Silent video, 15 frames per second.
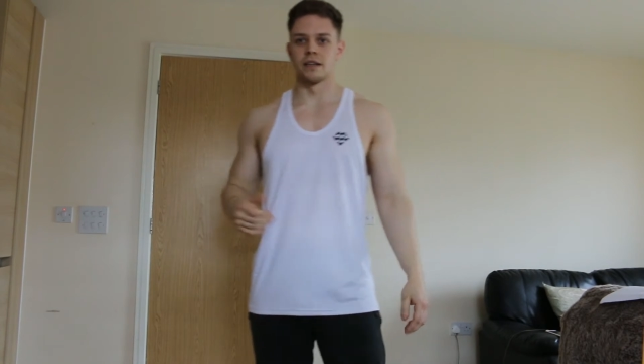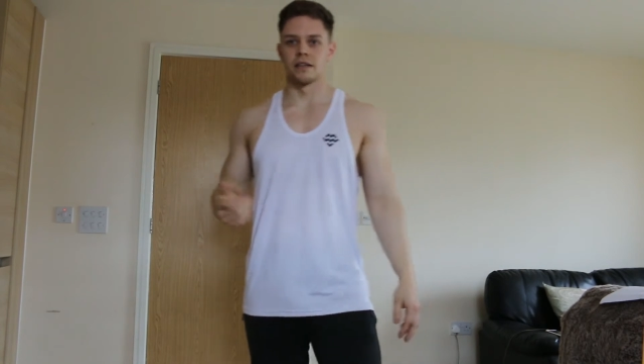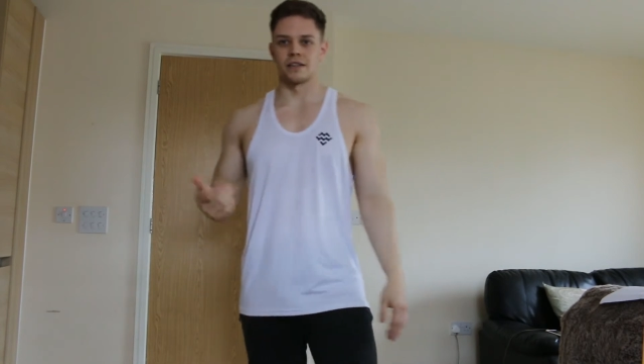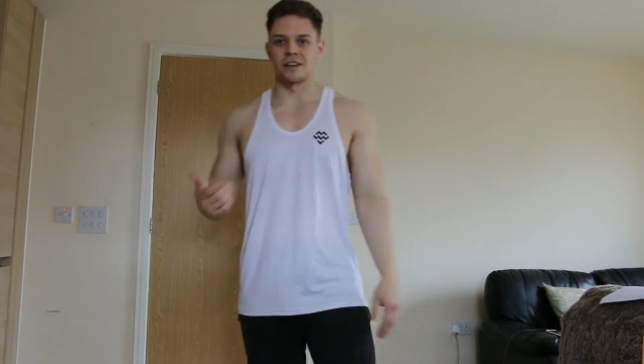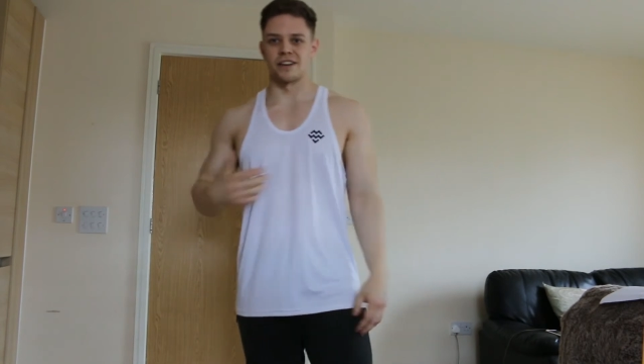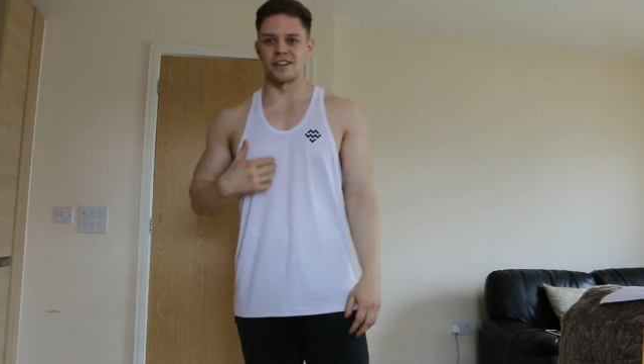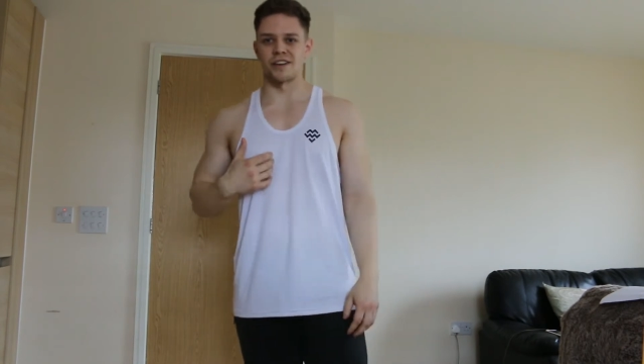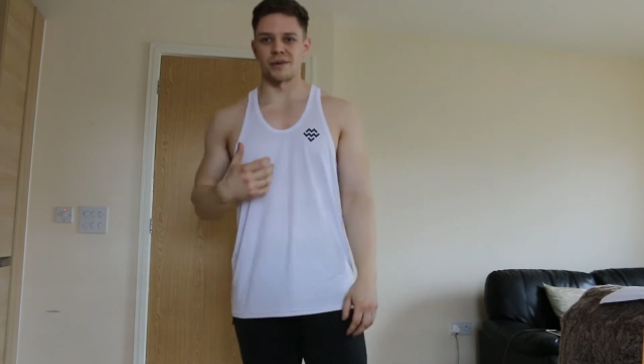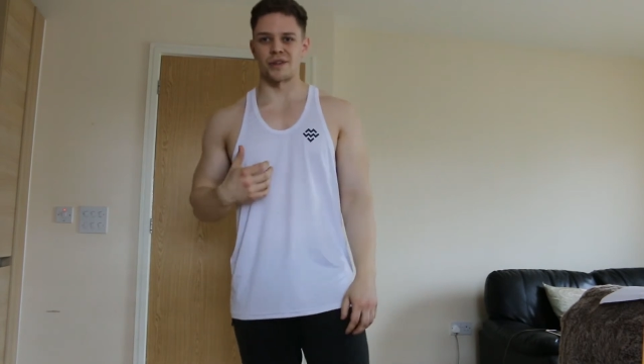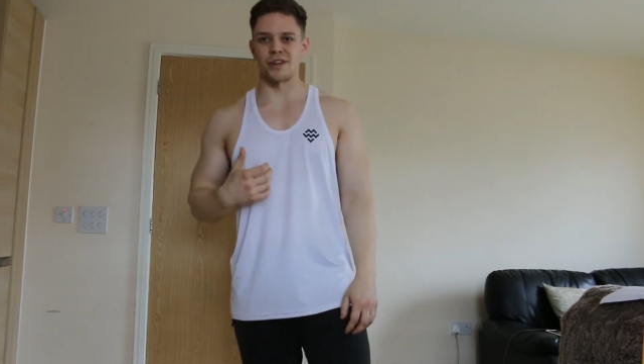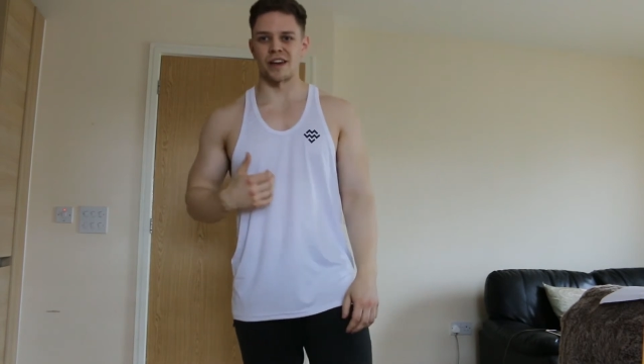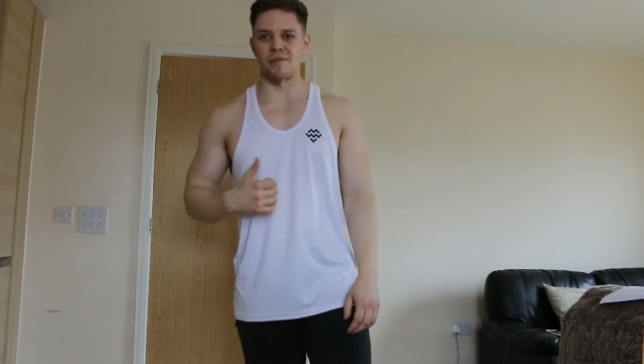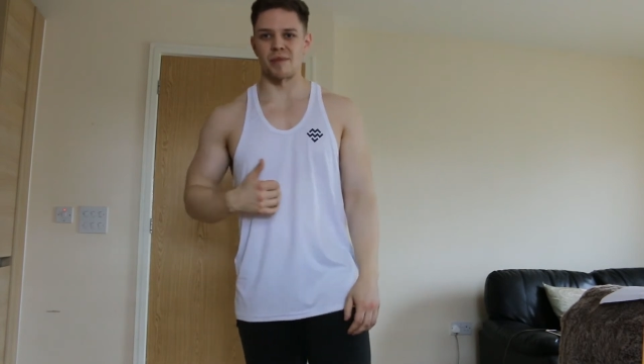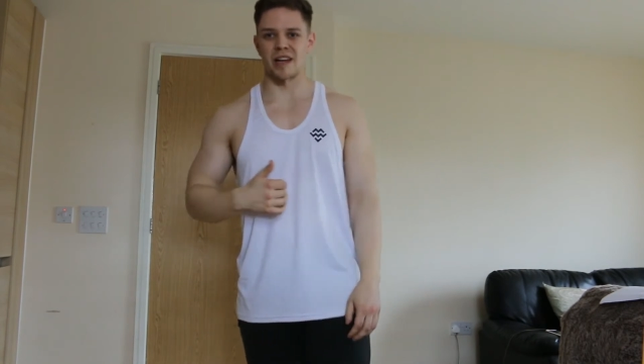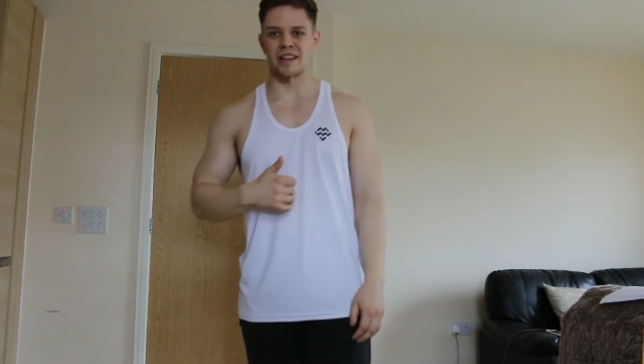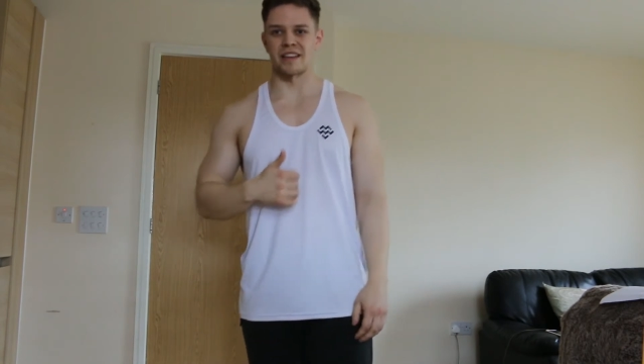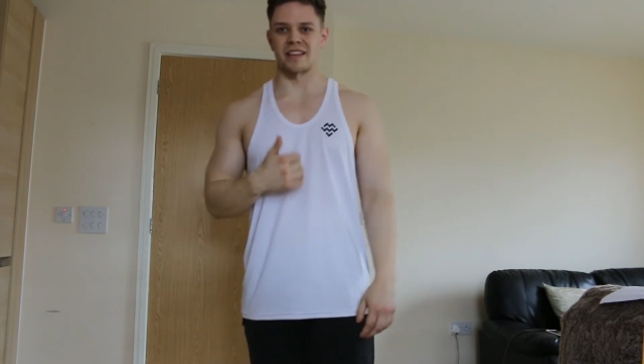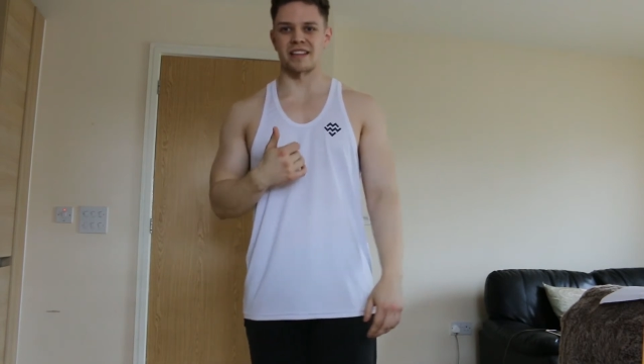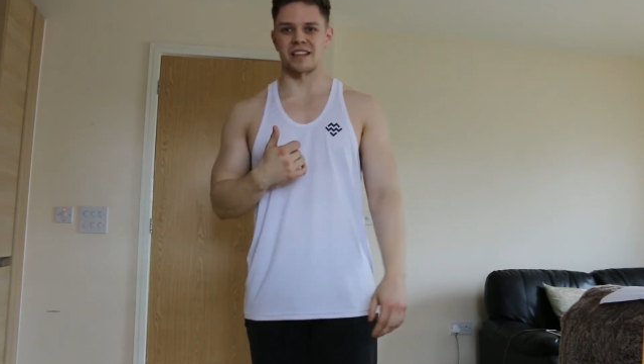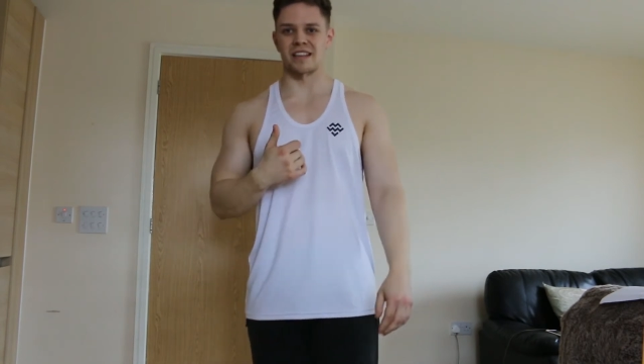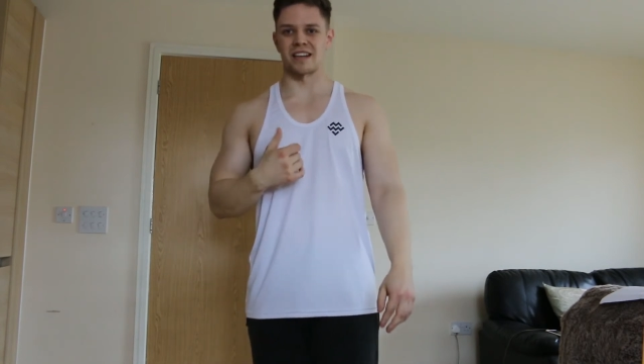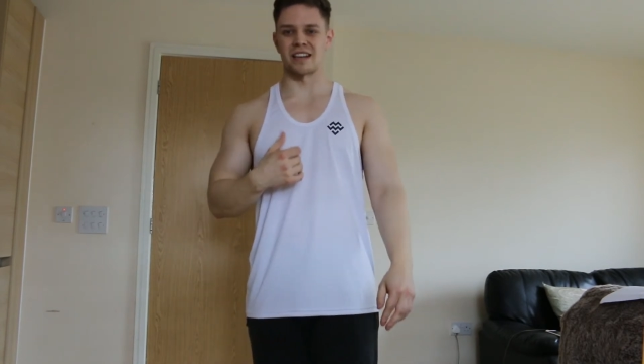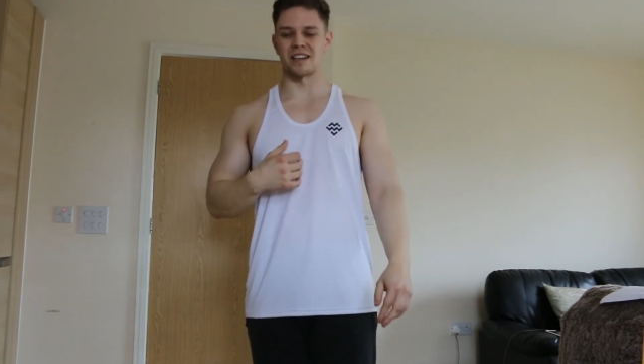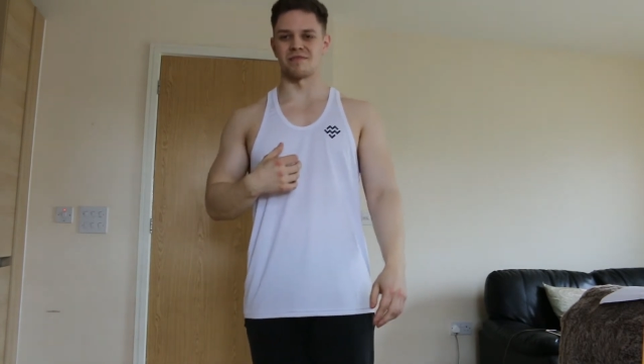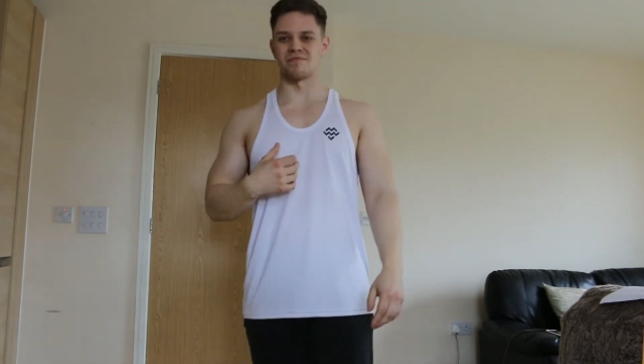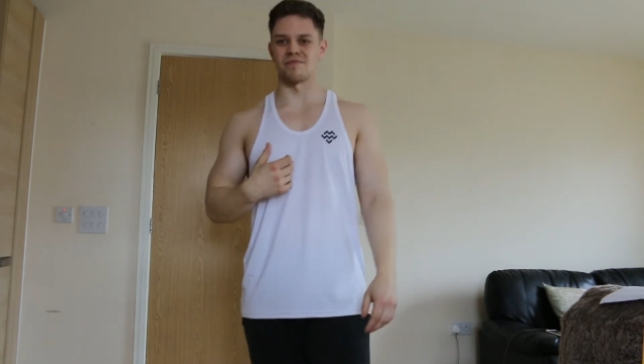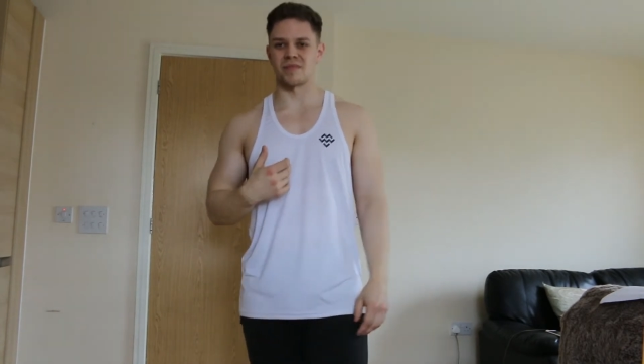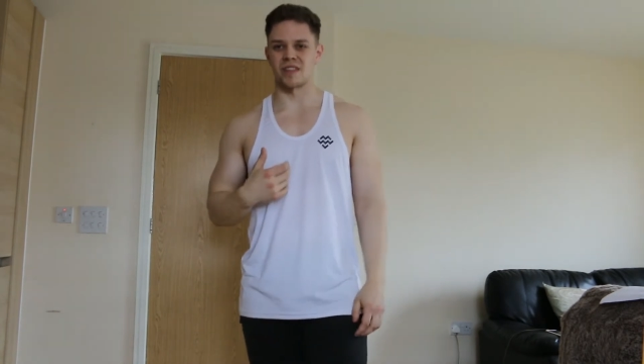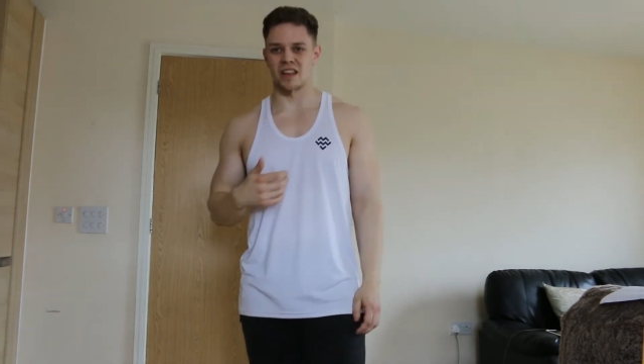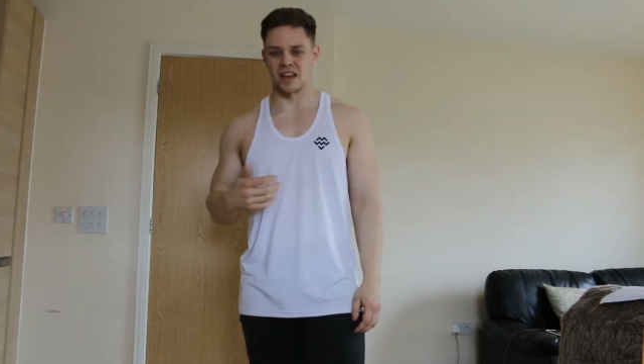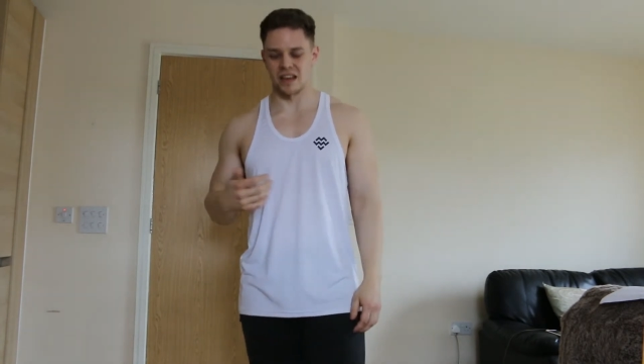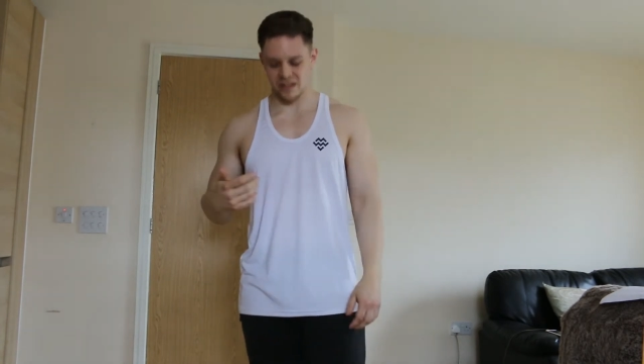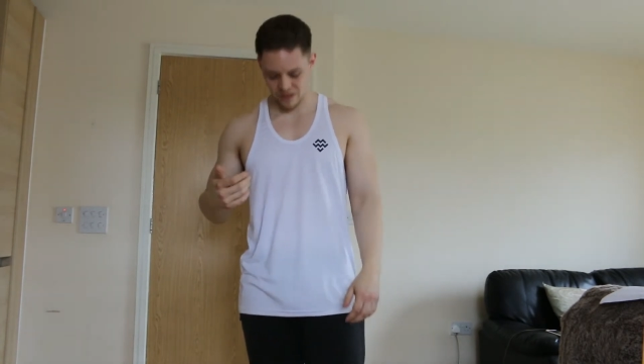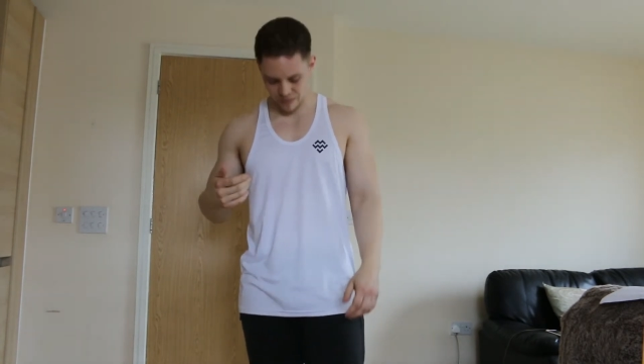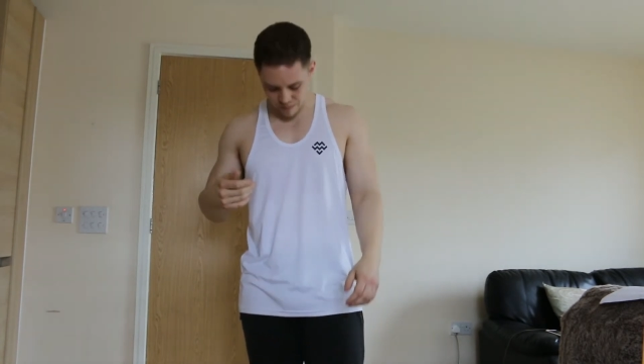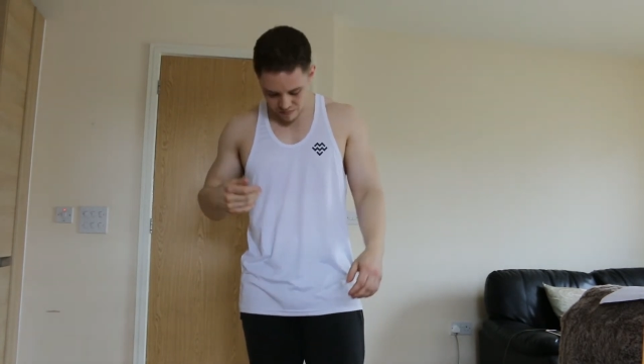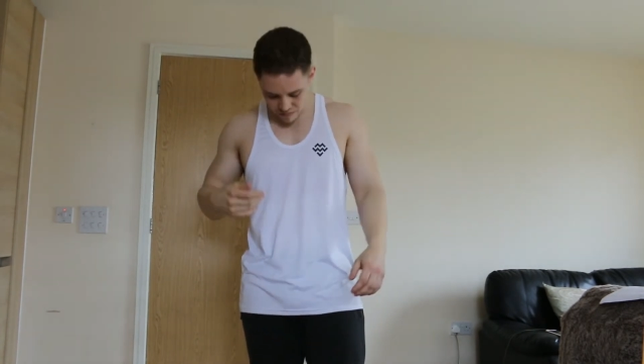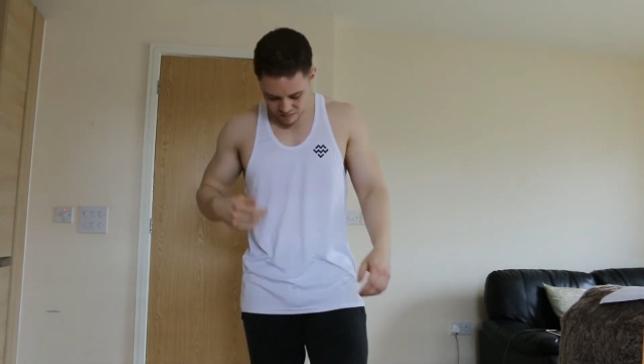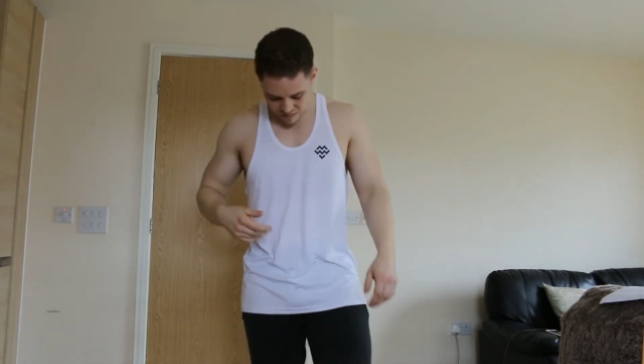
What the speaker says: The only thing I would say about this, it's